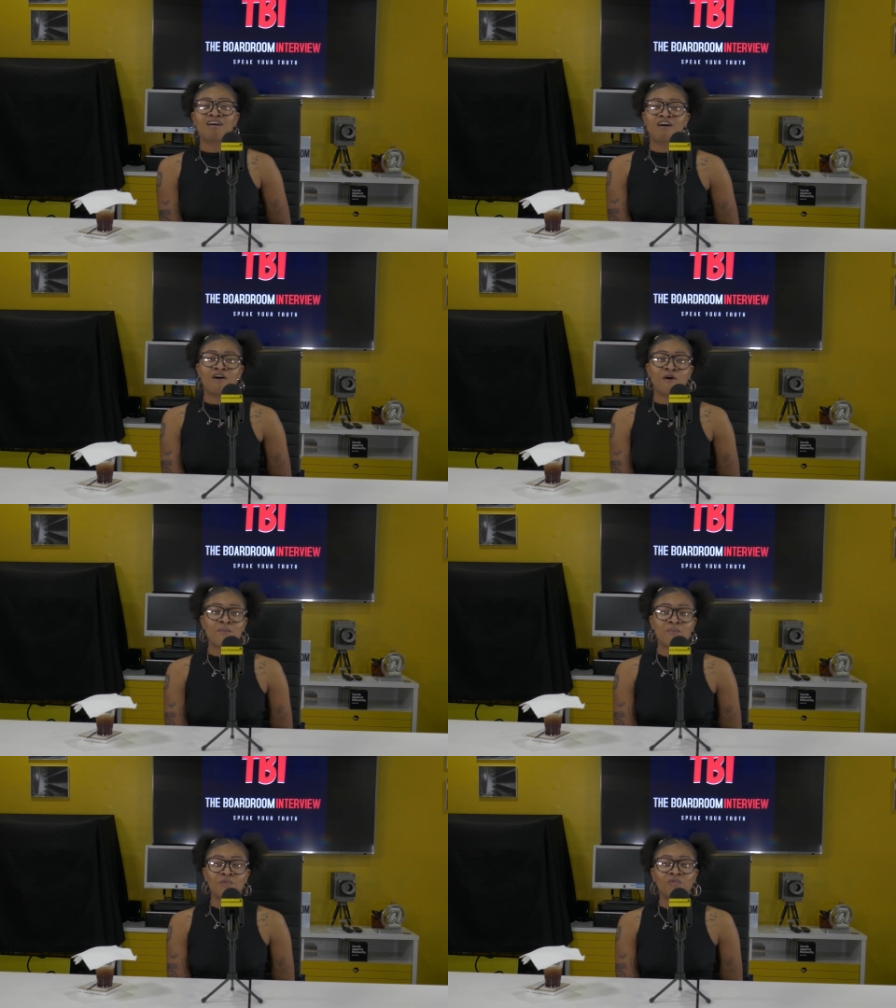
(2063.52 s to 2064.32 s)

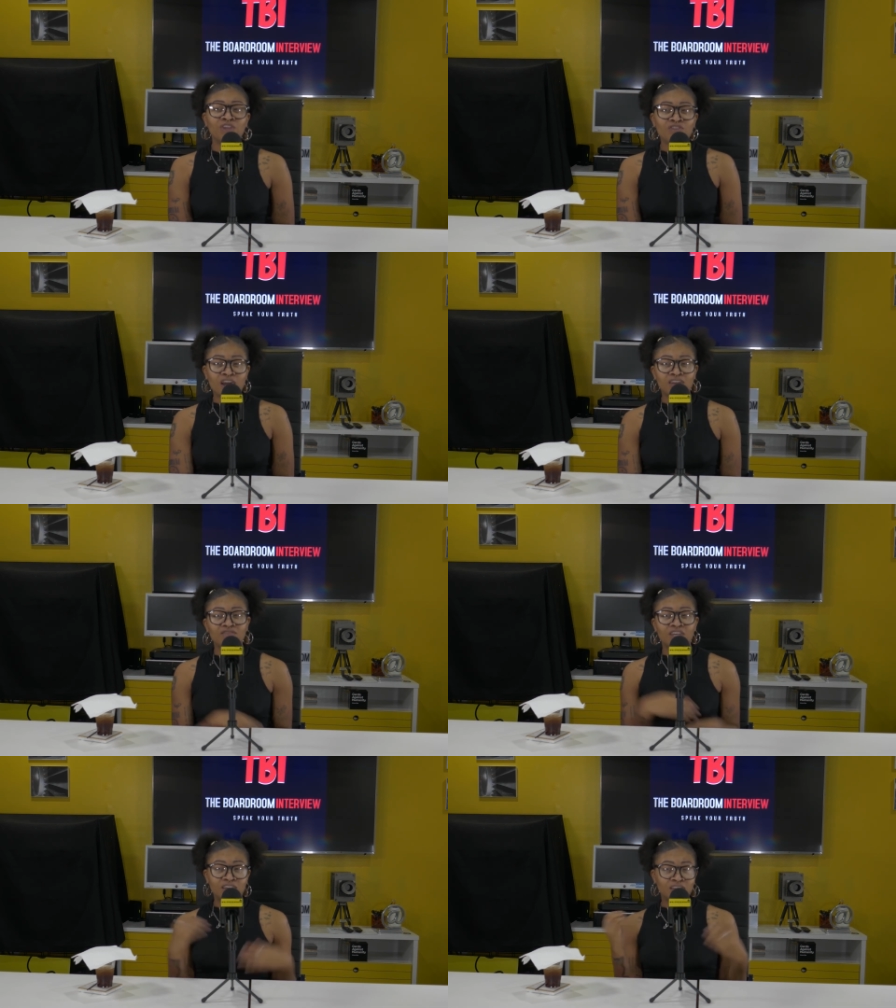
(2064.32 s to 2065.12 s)
um, when you kind
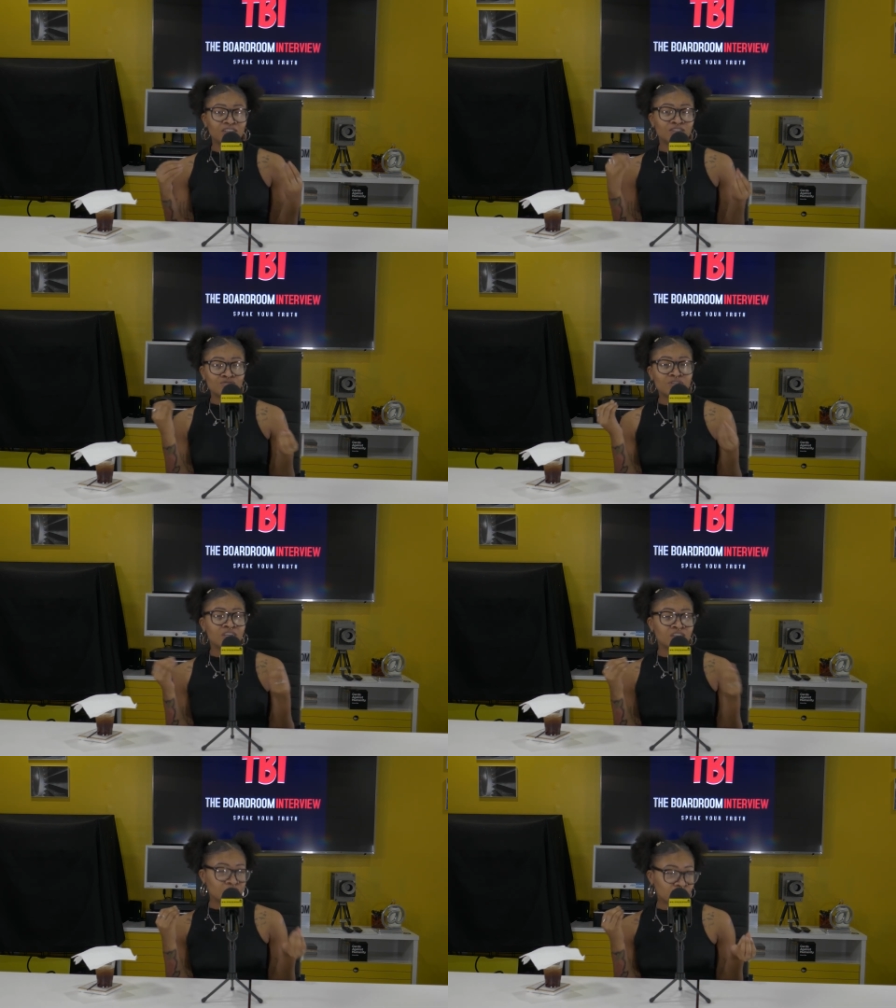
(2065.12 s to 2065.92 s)
of get into the
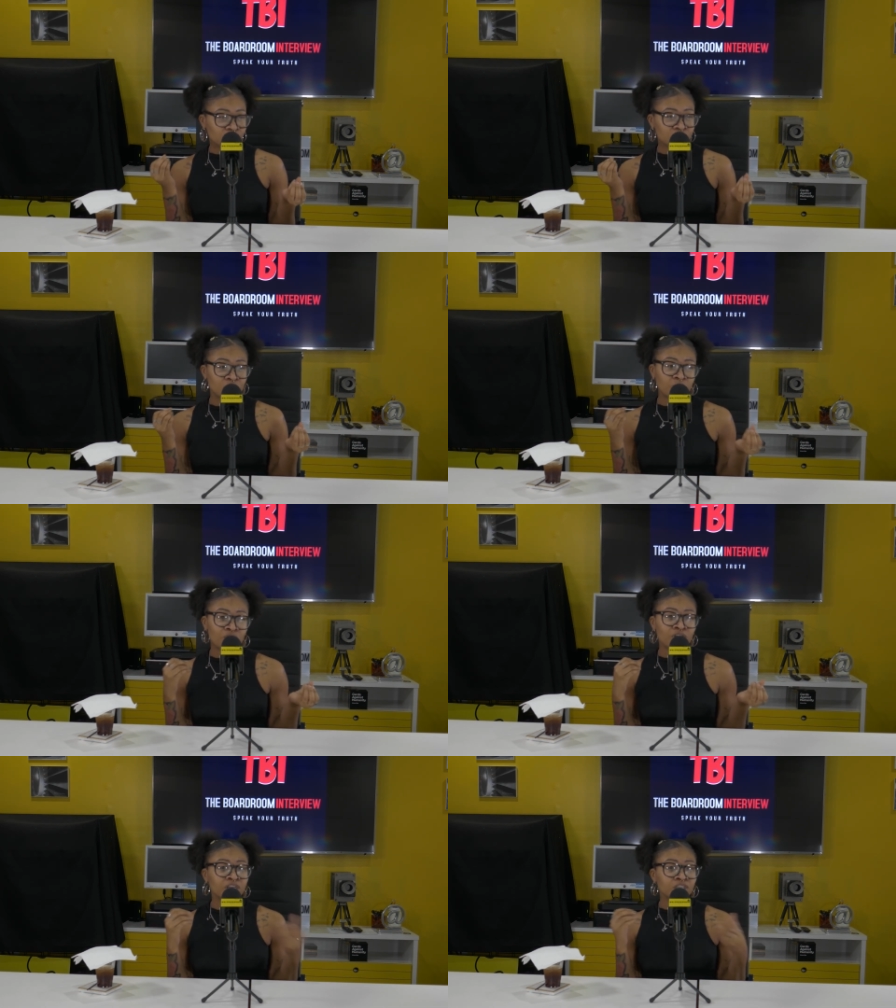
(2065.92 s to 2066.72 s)
industry a little
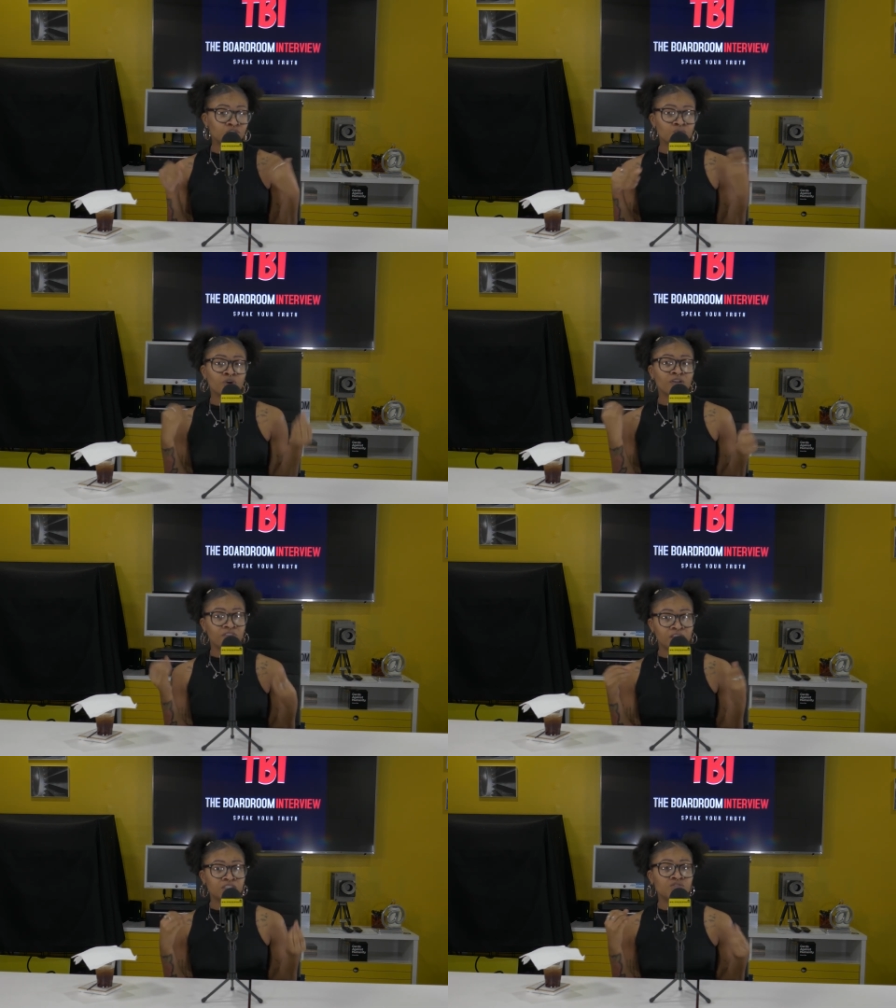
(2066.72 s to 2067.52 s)
more and do more
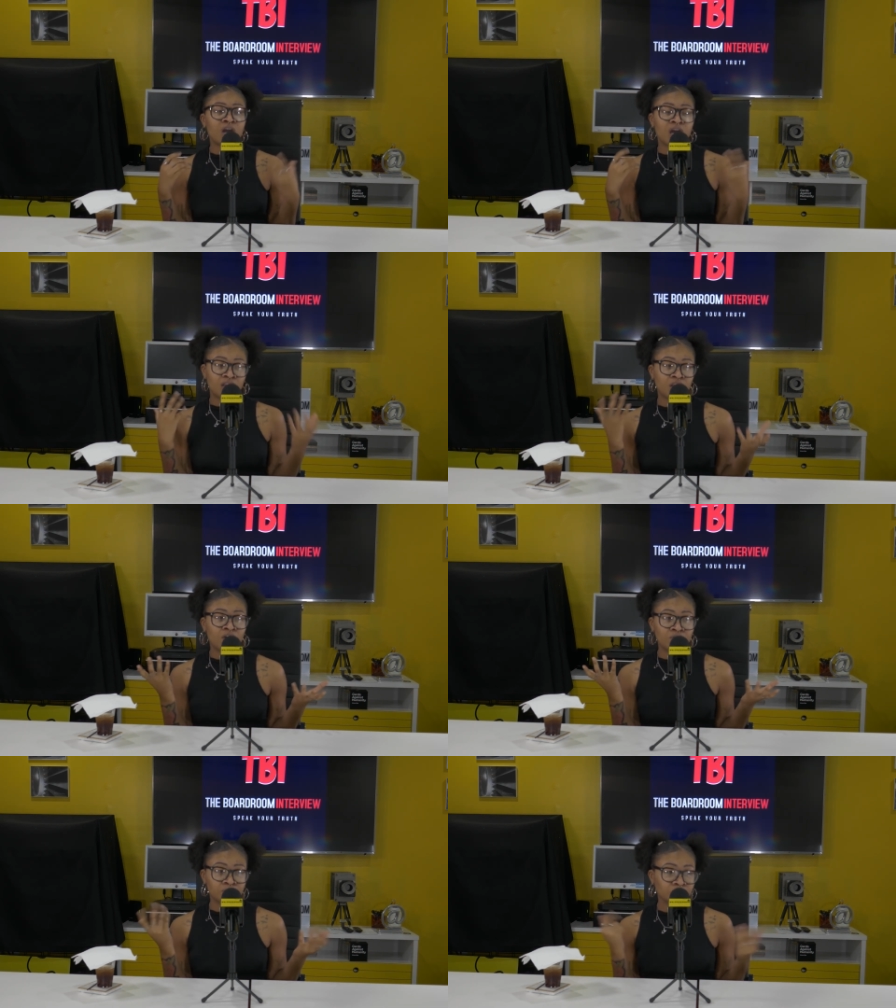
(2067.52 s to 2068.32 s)
events, you kind of
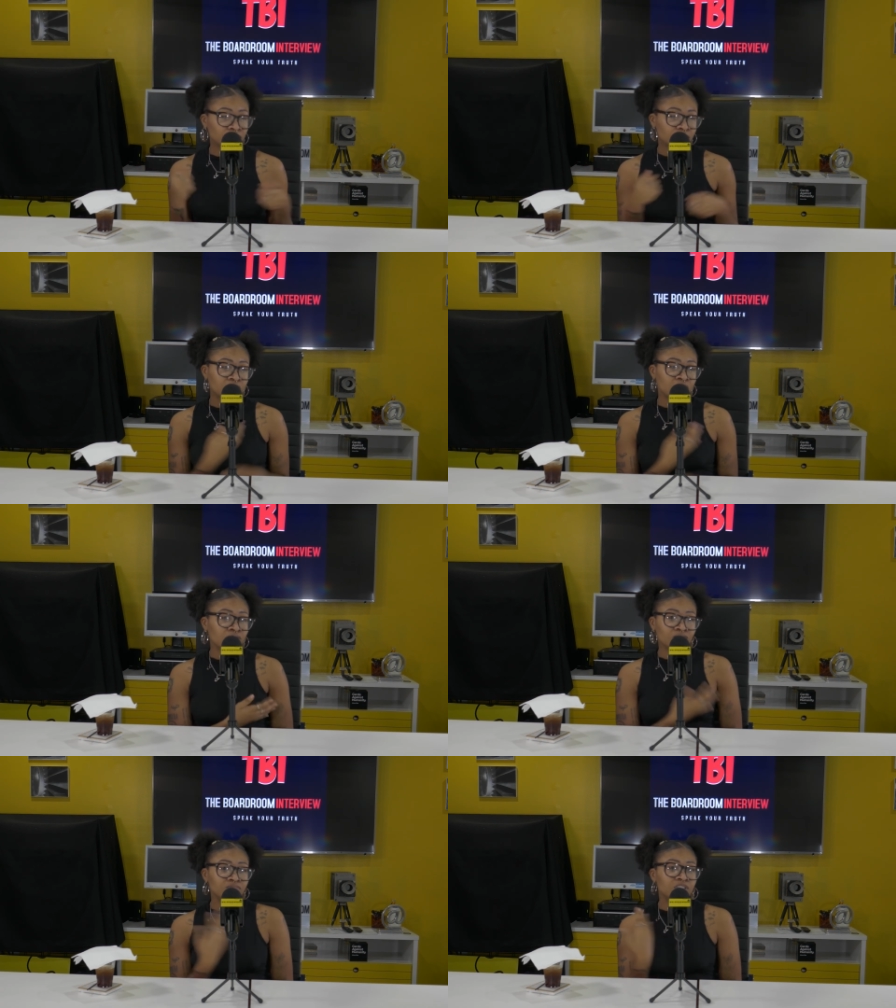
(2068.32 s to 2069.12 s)
know.
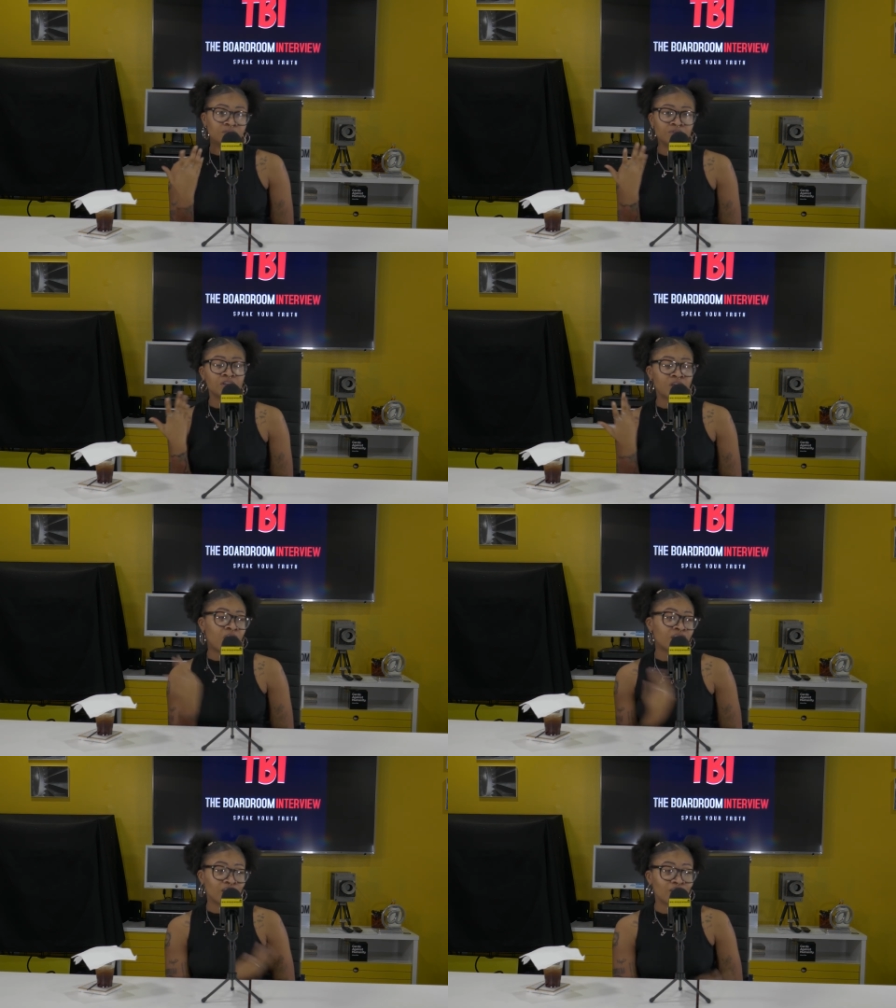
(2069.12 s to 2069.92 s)
And typically,
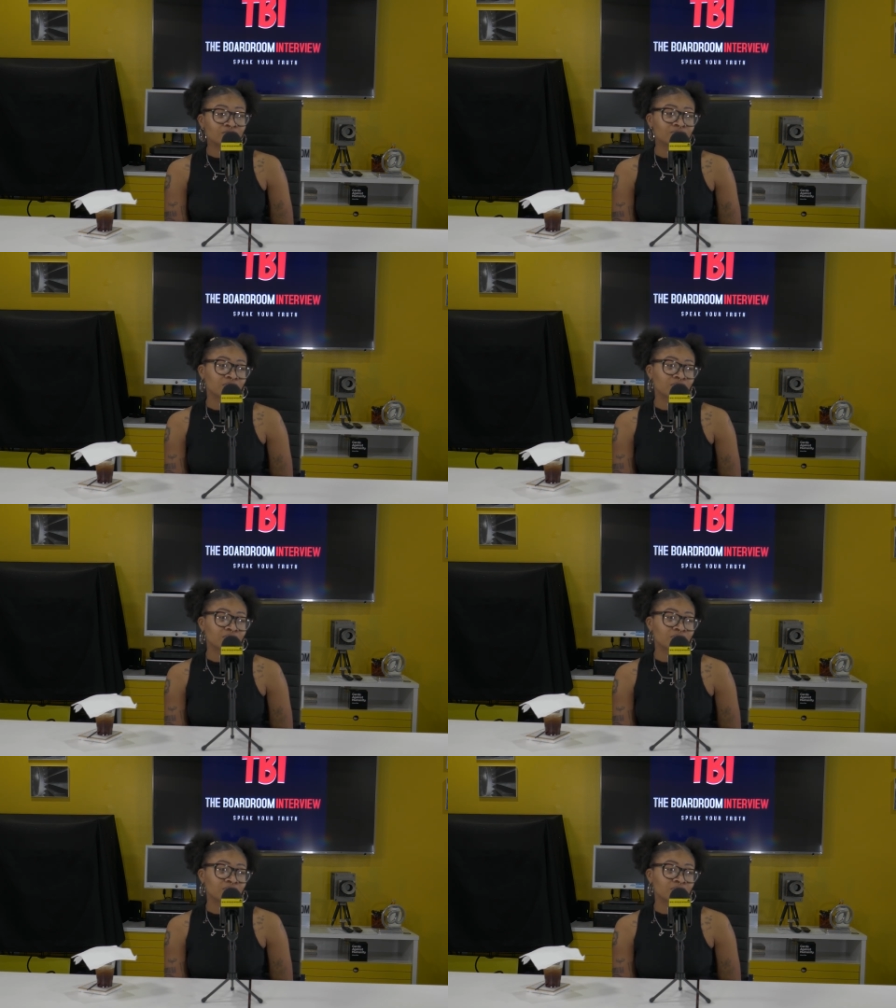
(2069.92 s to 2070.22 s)
I know.